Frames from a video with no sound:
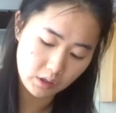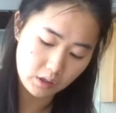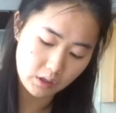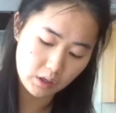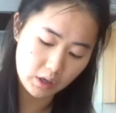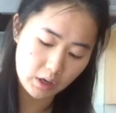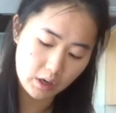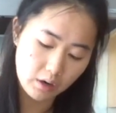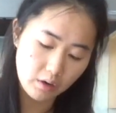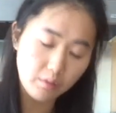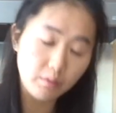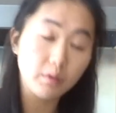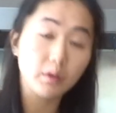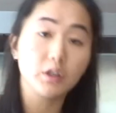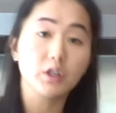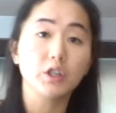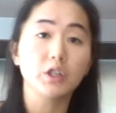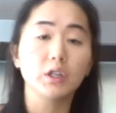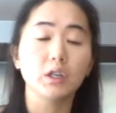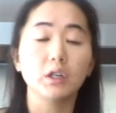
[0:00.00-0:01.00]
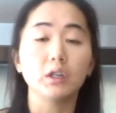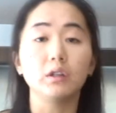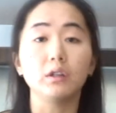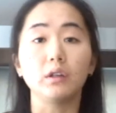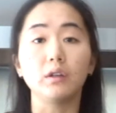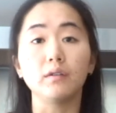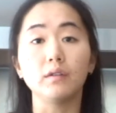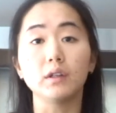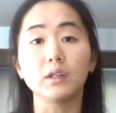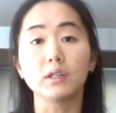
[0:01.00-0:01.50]
now we're just gonna
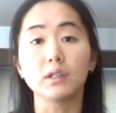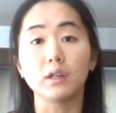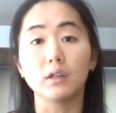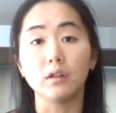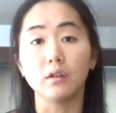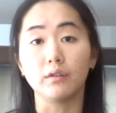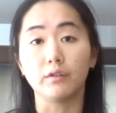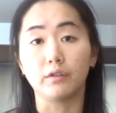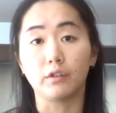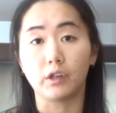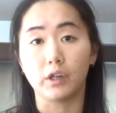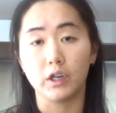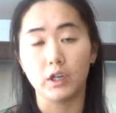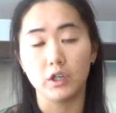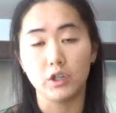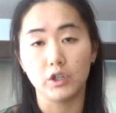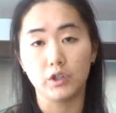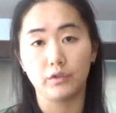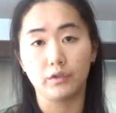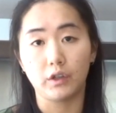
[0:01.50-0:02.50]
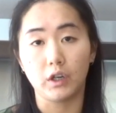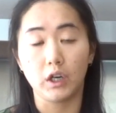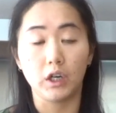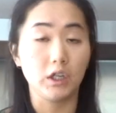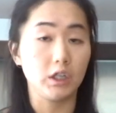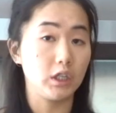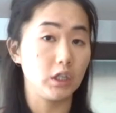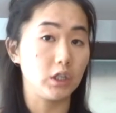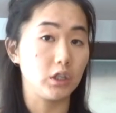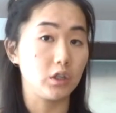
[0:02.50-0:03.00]
leave this in the fridge for
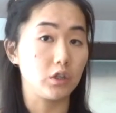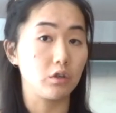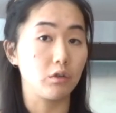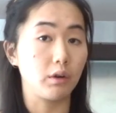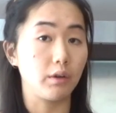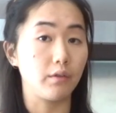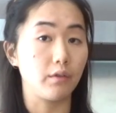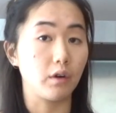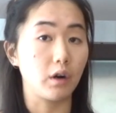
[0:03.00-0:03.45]
18 to 24